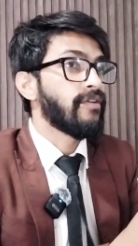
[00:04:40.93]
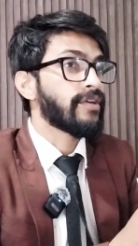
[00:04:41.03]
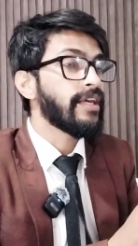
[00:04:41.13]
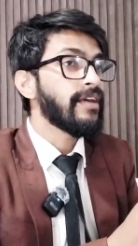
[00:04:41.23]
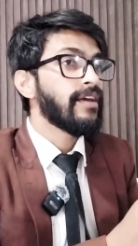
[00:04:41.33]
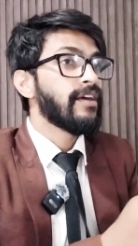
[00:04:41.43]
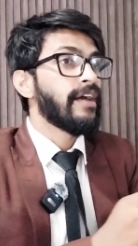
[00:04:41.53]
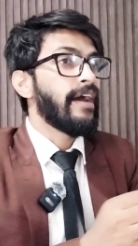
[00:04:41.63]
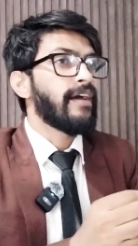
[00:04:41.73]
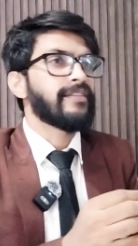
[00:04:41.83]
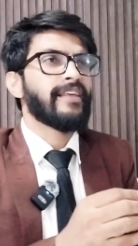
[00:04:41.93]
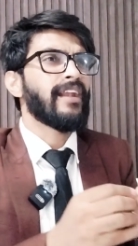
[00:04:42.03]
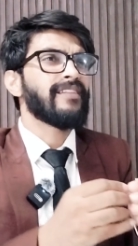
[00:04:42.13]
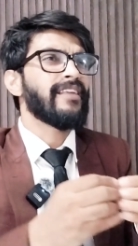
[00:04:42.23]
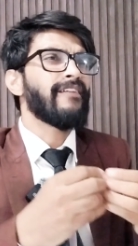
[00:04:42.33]
Okay, there
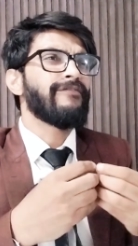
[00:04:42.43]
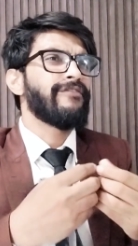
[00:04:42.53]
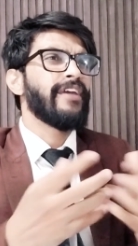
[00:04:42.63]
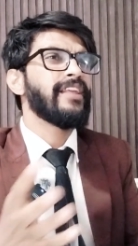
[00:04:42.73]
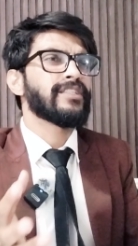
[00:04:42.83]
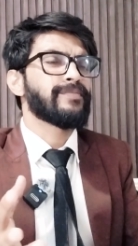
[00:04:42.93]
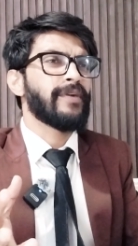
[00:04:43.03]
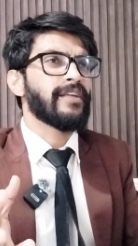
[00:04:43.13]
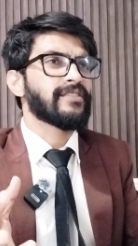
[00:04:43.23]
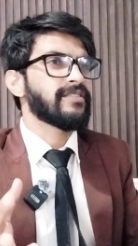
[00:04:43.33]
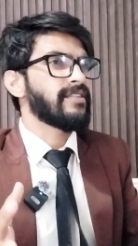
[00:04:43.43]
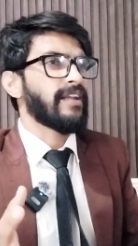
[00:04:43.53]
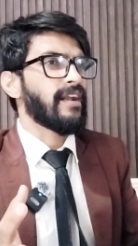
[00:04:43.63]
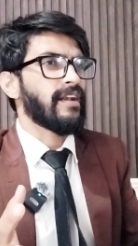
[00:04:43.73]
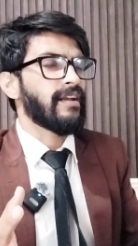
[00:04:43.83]
are various predictions,
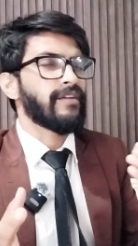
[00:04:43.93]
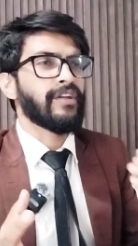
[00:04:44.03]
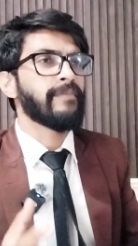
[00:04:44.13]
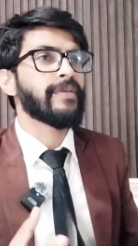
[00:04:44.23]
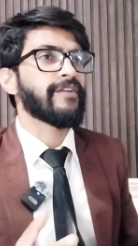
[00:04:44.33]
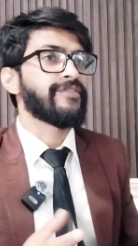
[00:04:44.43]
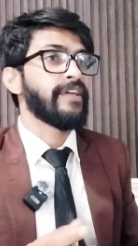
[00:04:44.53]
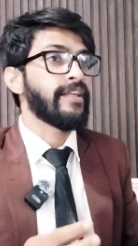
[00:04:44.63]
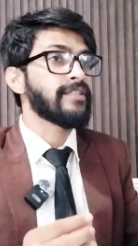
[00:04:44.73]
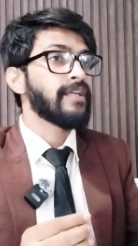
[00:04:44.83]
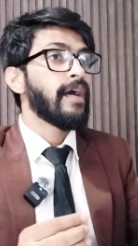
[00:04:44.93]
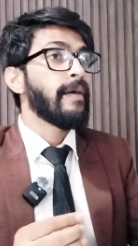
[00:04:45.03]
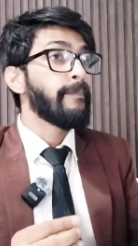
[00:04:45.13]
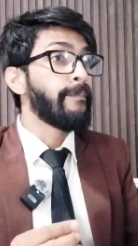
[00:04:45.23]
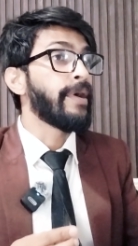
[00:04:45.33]
there are a number of theories,
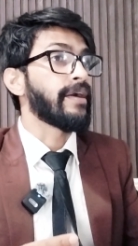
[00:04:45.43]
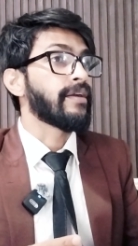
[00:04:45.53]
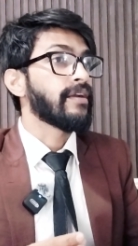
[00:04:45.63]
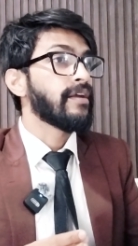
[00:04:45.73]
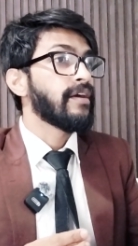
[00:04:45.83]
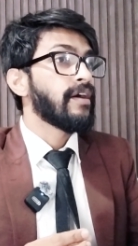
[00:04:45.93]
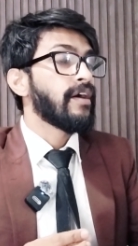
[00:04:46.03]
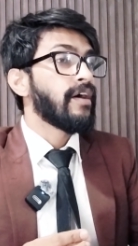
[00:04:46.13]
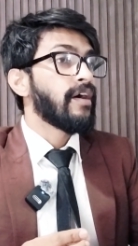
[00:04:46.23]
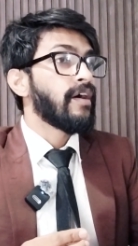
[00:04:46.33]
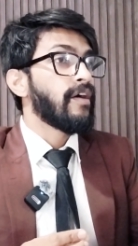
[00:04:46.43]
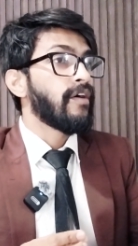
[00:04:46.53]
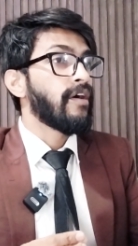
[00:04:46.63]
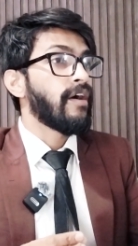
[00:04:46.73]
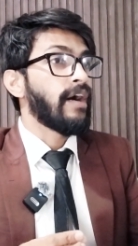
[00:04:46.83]
but
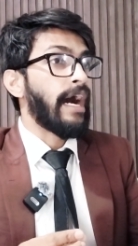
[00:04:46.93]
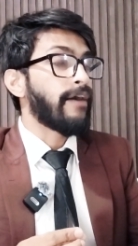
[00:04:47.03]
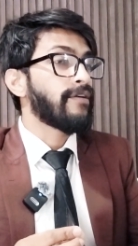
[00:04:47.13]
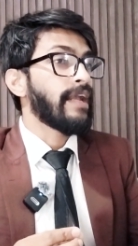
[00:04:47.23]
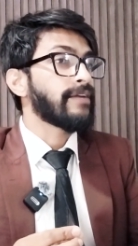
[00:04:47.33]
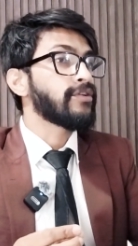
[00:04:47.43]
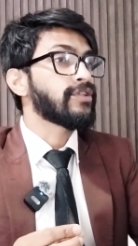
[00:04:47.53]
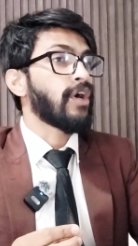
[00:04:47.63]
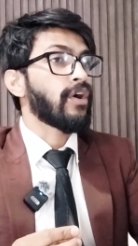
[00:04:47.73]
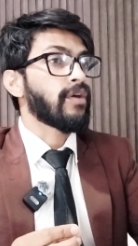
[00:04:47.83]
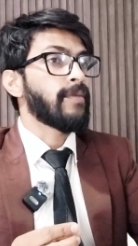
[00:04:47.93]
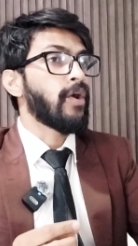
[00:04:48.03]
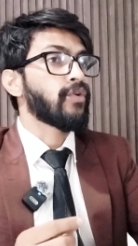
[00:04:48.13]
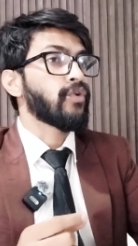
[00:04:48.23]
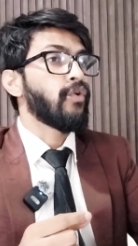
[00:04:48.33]
I would like to talk
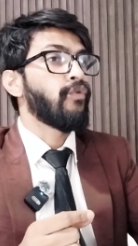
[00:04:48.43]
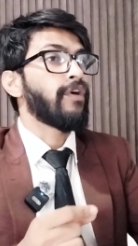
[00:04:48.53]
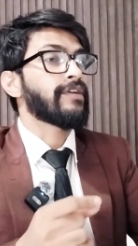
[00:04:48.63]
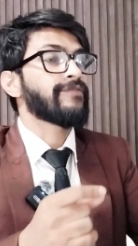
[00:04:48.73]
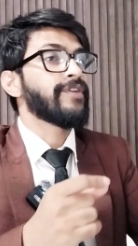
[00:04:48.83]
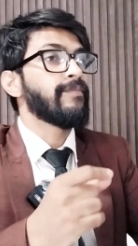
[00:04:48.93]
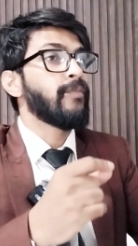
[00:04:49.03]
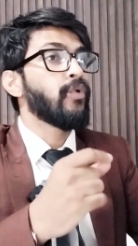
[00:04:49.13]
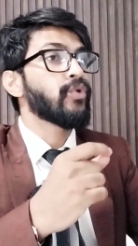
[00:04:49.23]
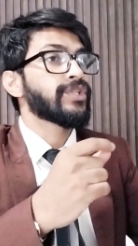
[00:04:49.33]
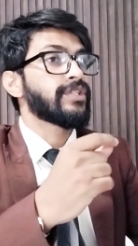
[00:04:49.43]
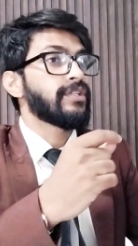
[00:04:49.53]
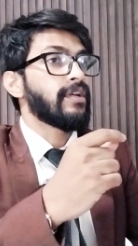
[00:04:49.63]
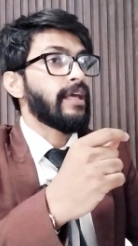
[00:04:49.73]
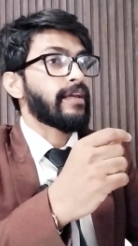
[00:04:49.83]
about one of the
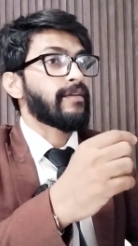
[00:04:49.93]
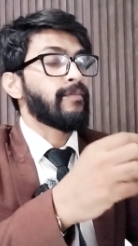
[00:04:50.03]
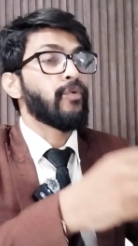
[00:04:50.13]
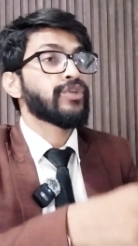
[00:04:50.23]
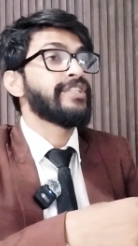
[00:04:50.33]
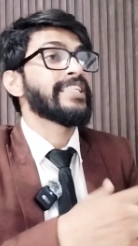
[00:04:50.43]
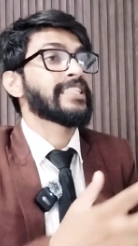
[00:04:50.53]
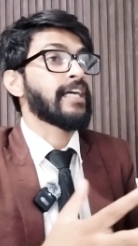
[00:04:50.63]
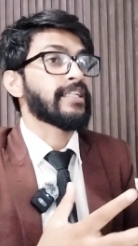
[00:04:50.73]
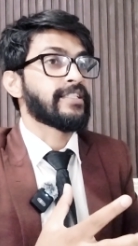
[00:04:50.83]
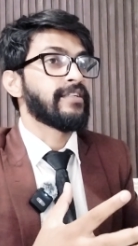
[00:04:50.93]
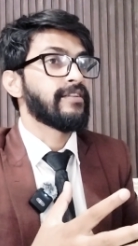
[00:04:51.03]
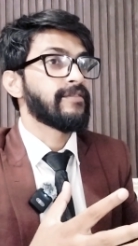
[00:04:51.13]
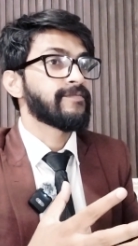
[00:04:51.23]
most discussed